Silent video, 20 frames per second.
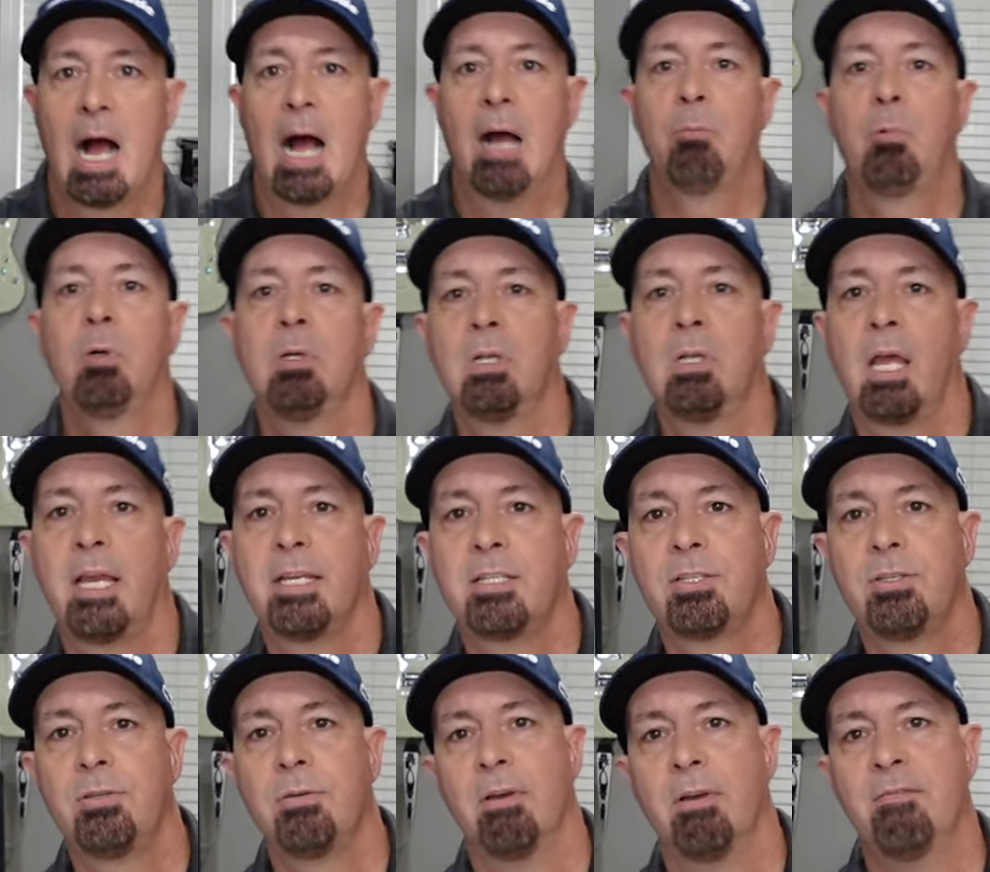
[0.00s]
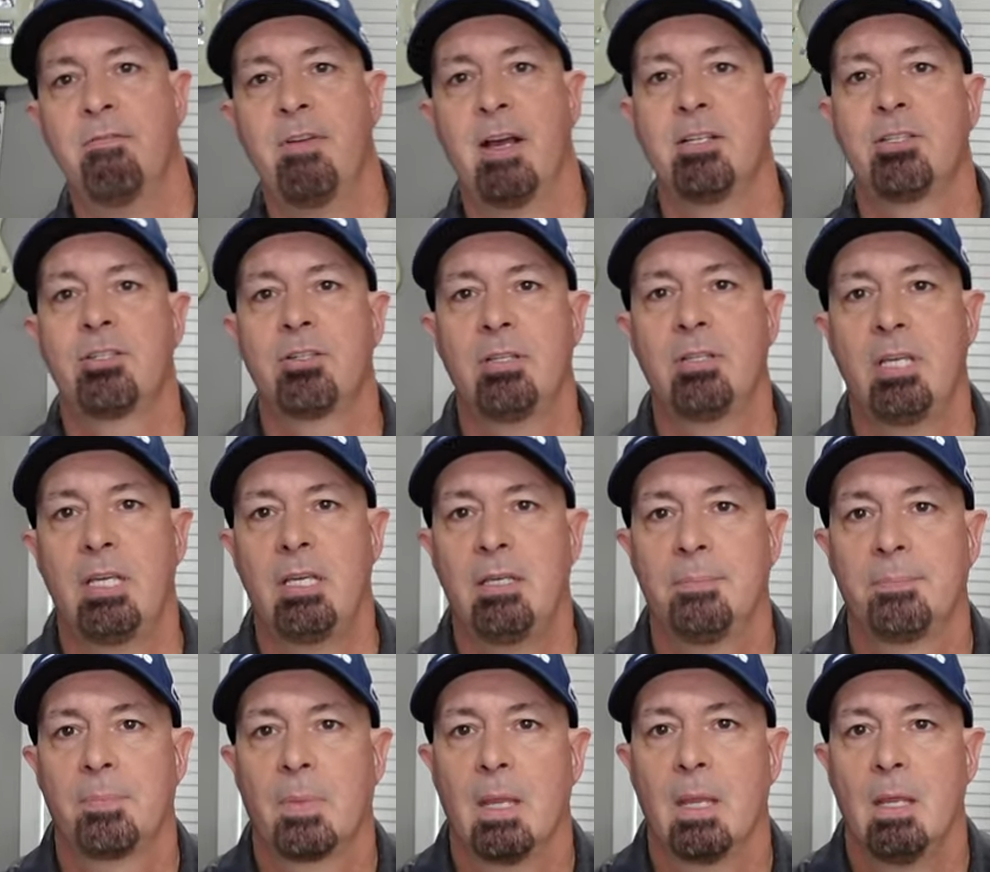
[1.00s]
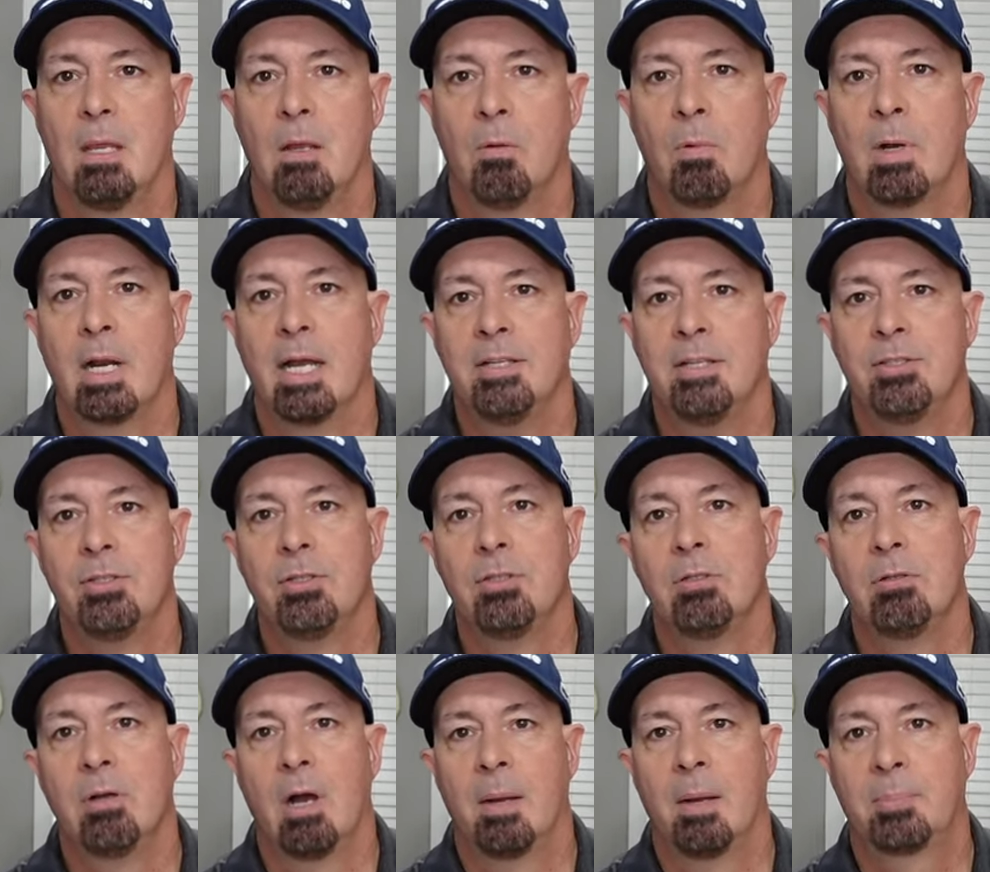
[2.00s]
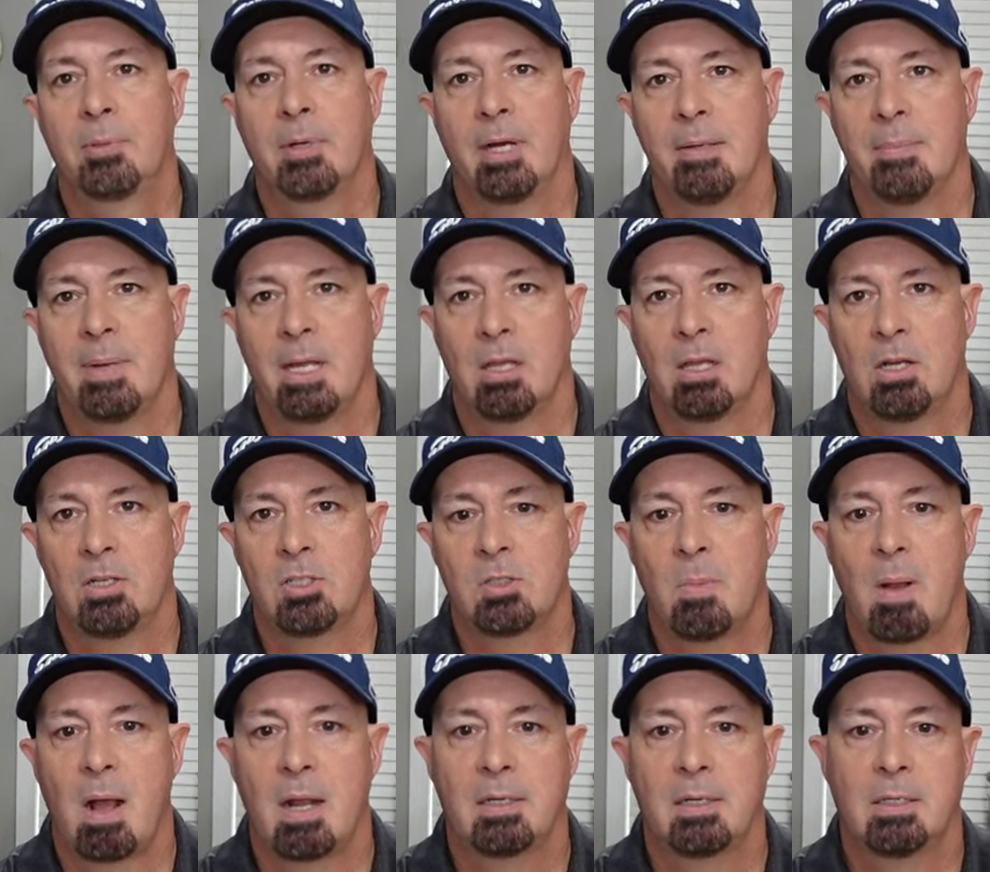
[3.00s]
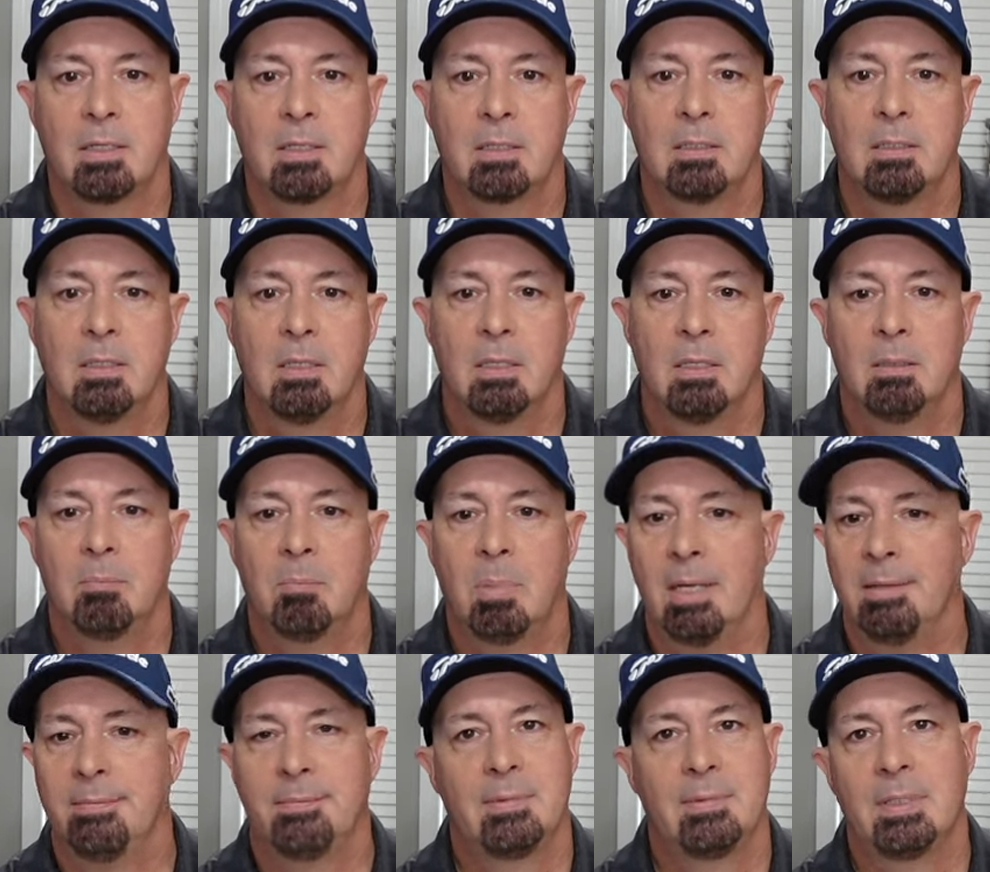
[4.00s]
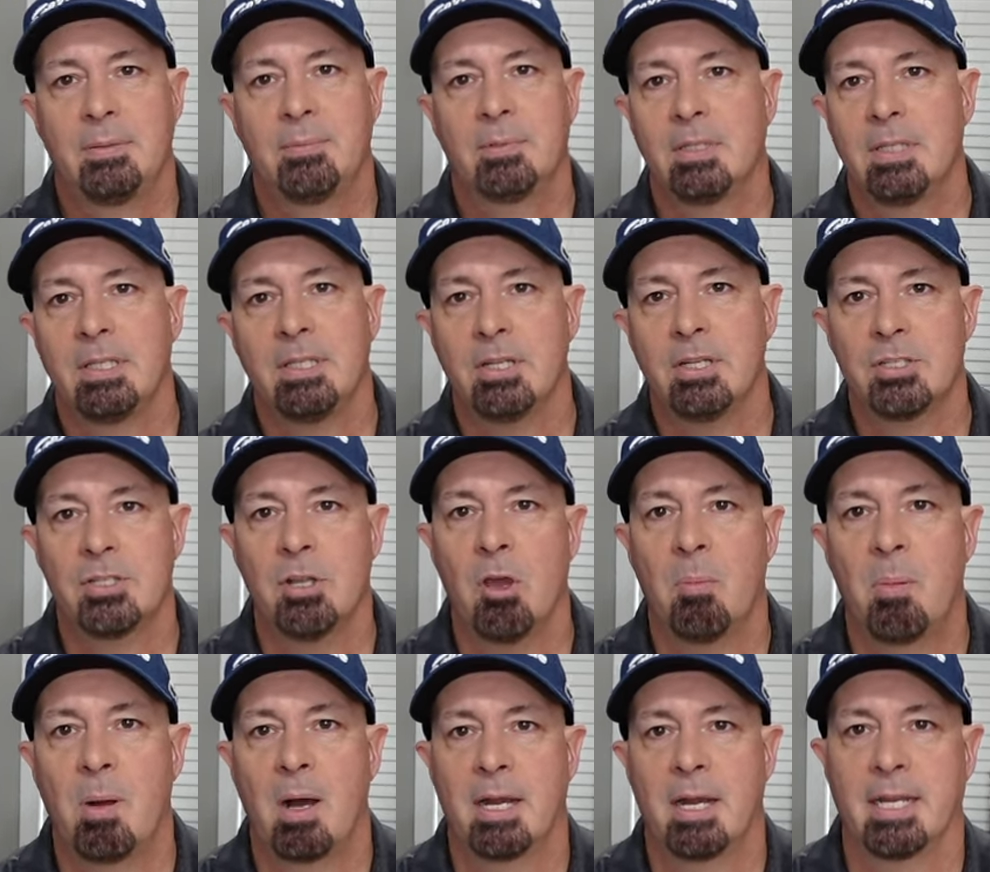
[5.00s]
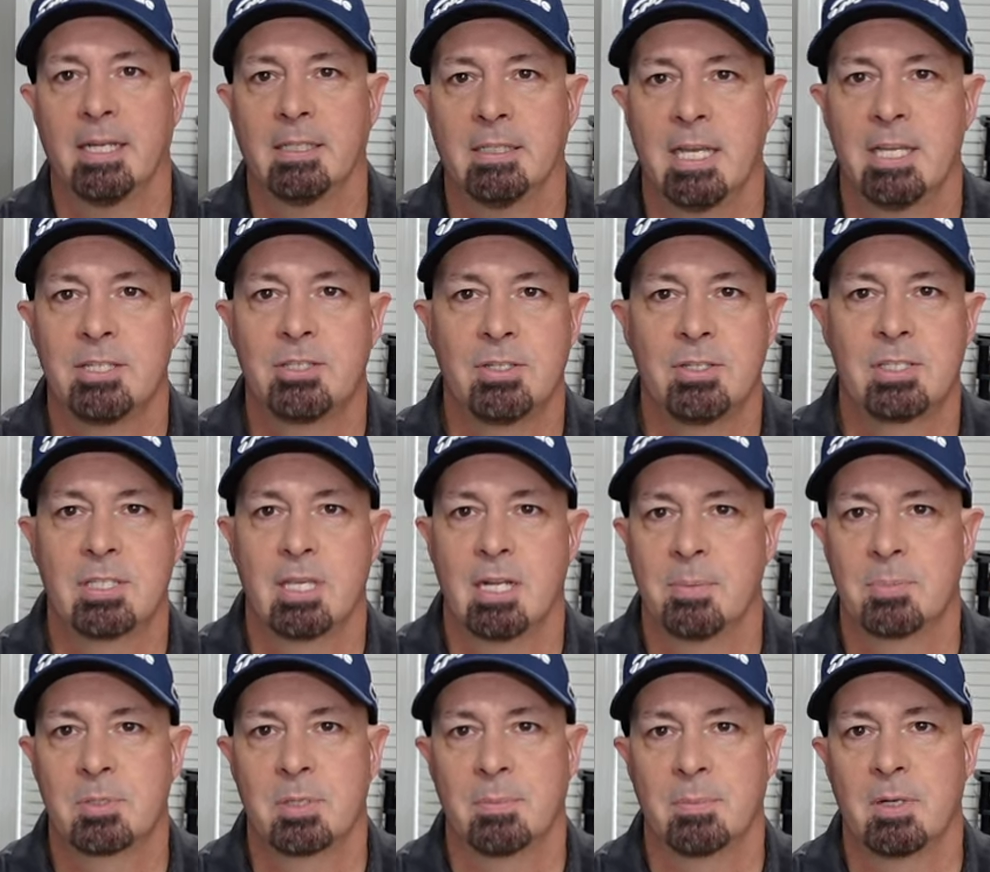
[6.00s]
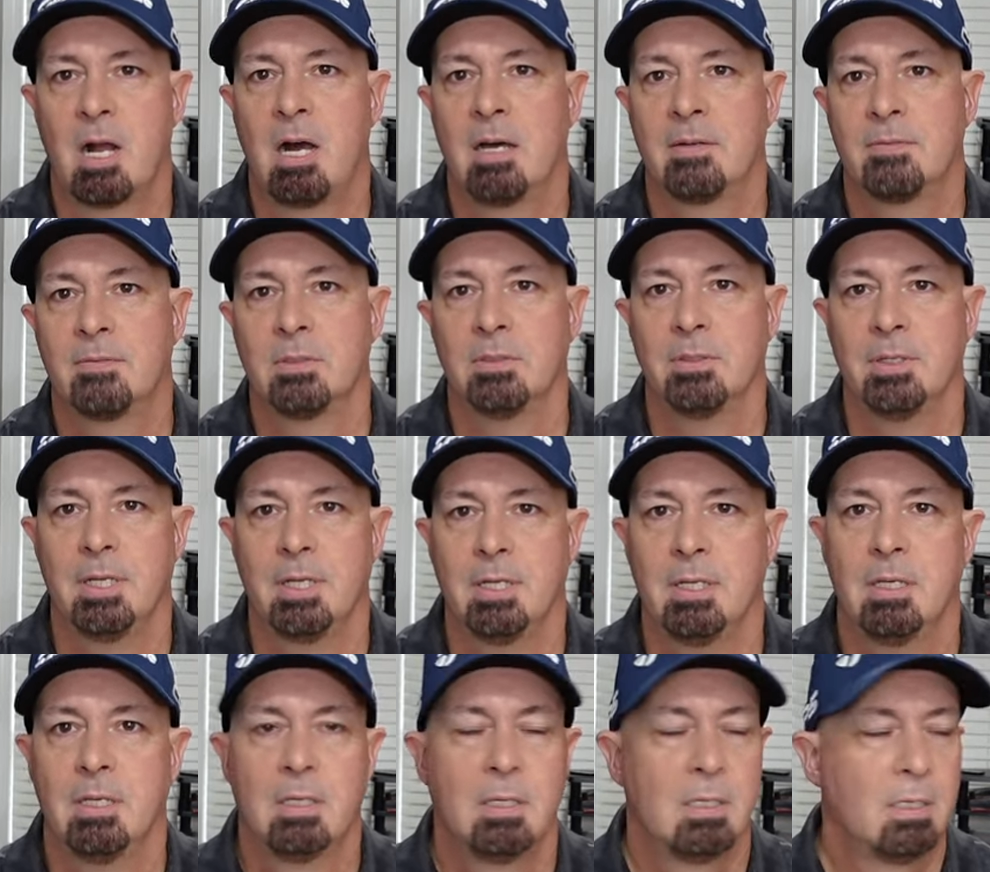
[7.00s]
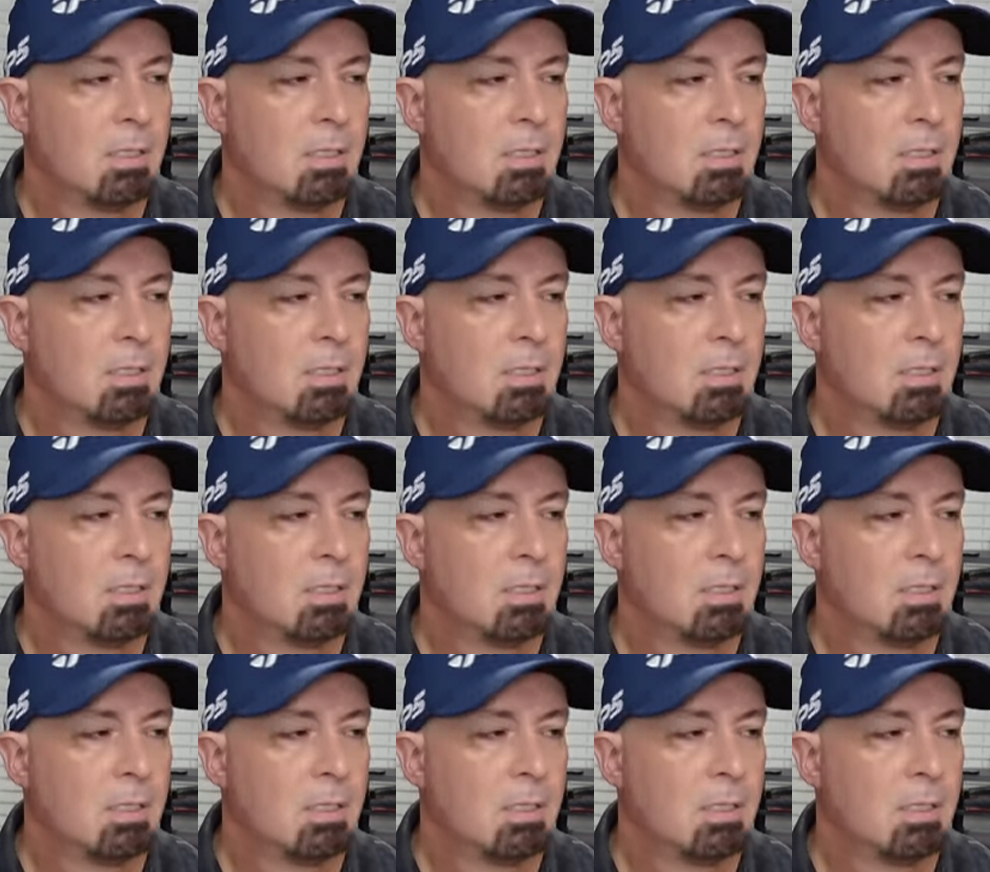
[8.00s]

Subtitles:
I would like to eventually when I do upgrade my launch monitor, but really there's no putting unless you set up some convoluted,